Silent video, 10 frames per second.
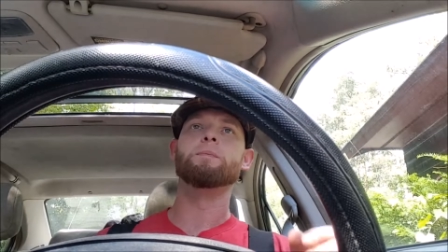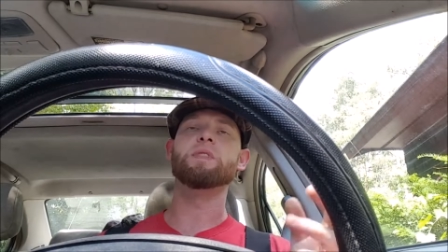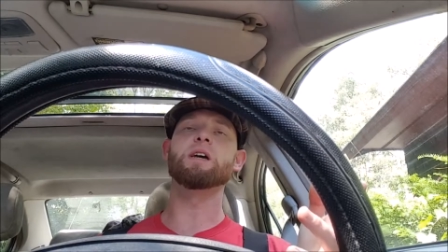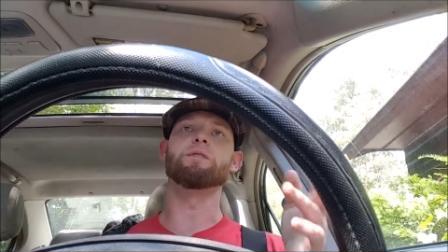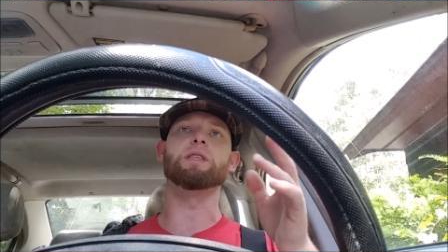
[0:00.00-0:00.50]

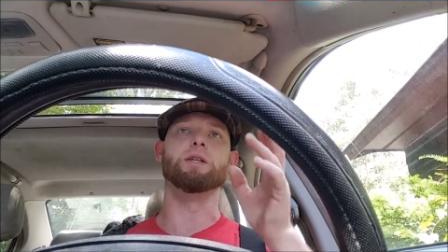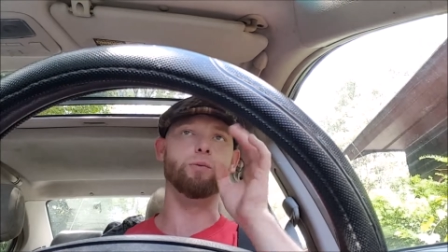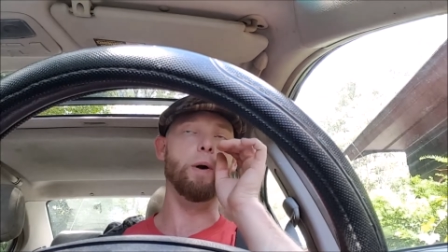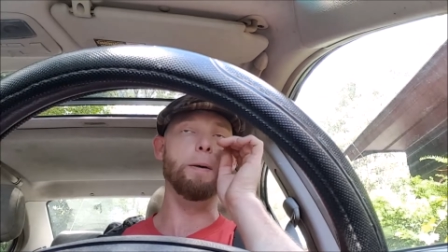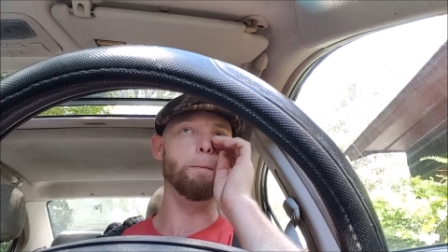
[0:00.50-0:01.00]
Think of it
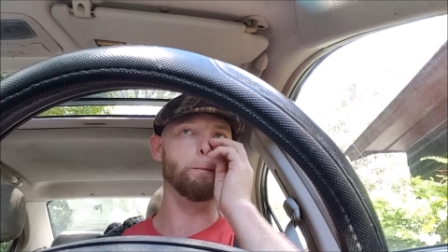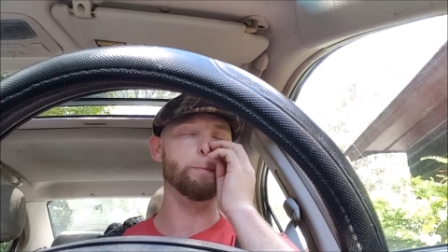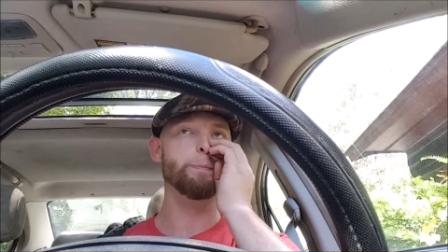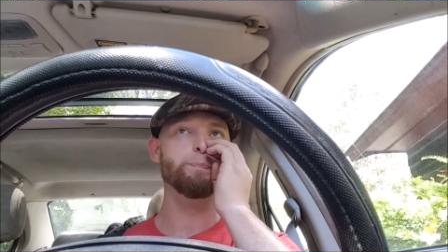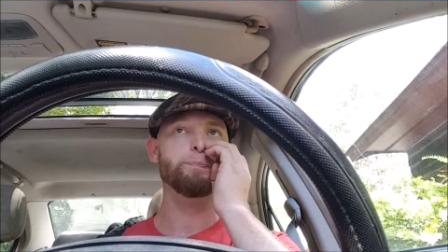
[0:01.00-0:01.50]
this way.
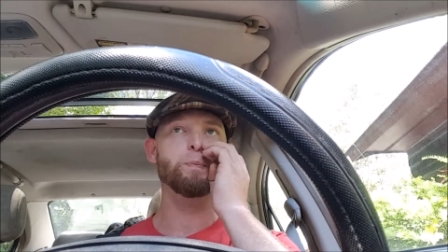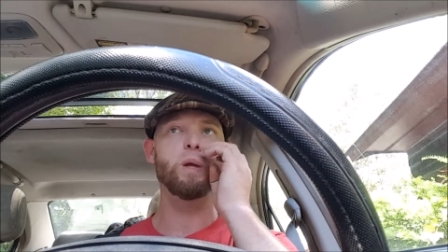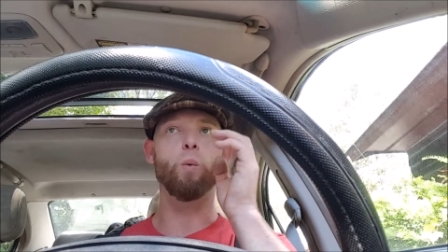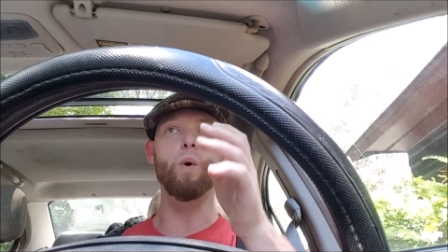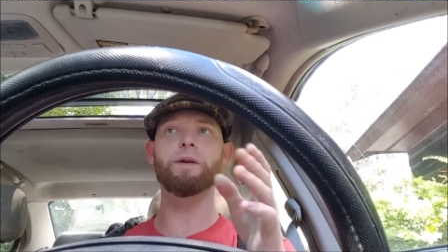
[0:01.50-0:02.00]

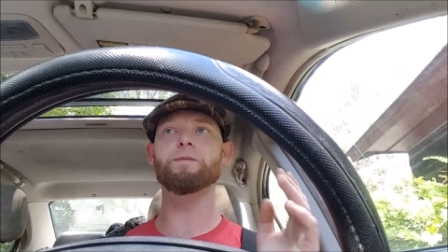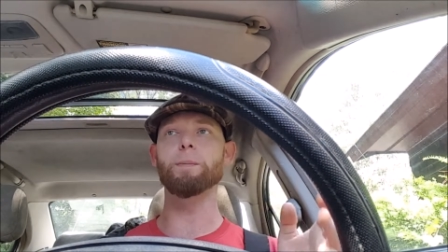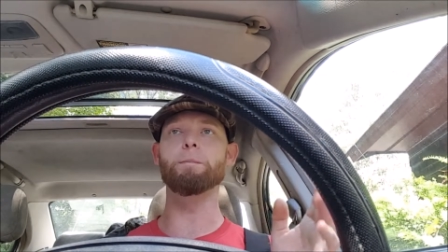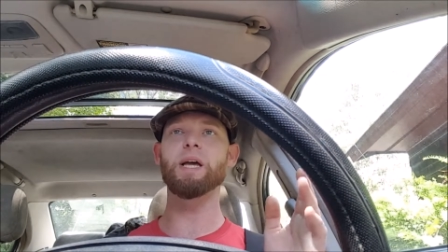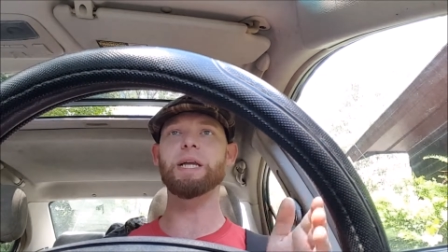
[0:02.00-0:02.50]
One of the
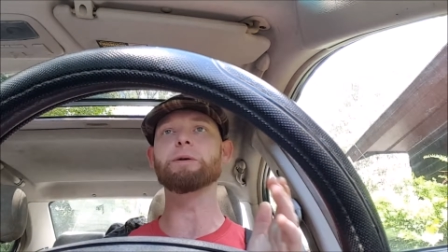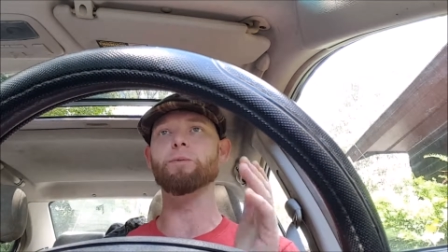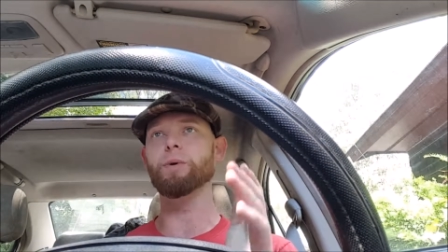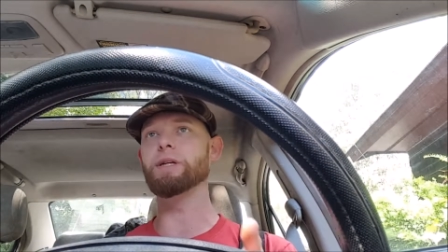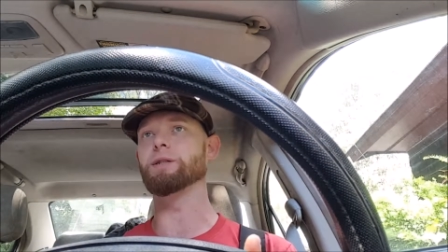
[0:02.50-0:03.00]
many
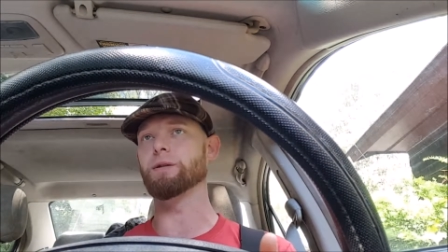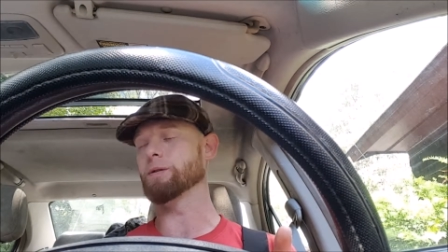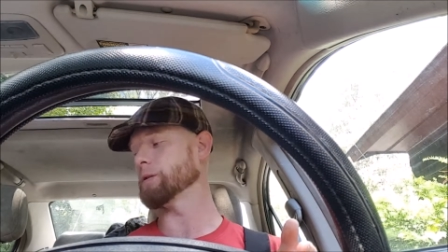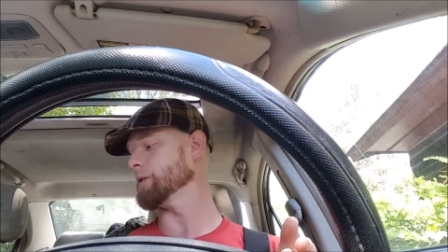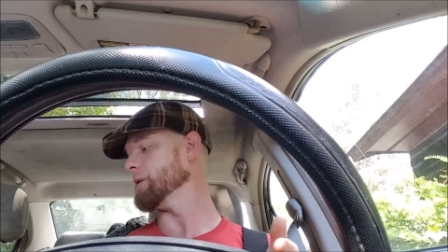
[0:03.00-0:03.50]

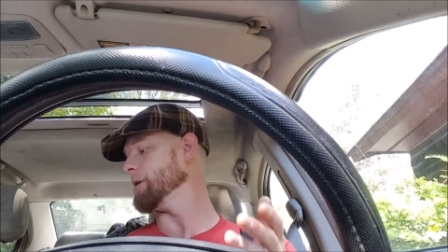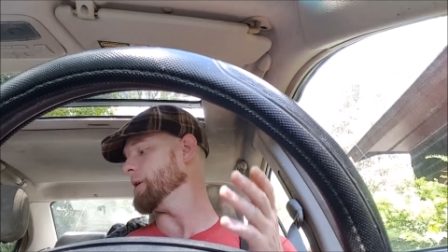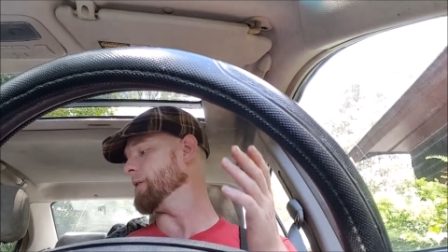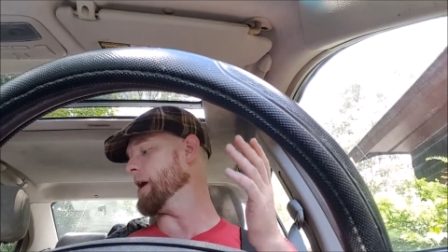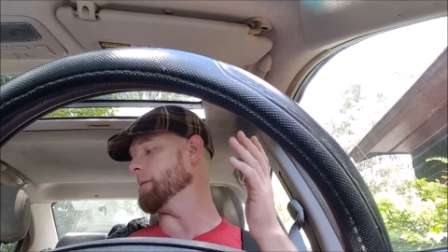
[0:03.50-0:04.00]
reasons
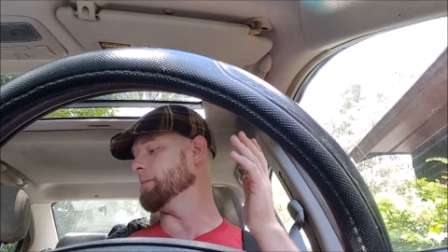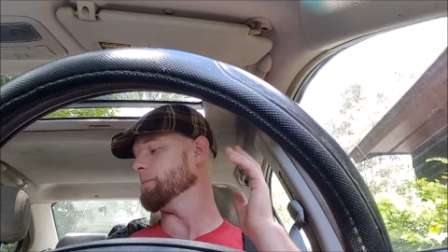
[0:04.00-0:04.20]
that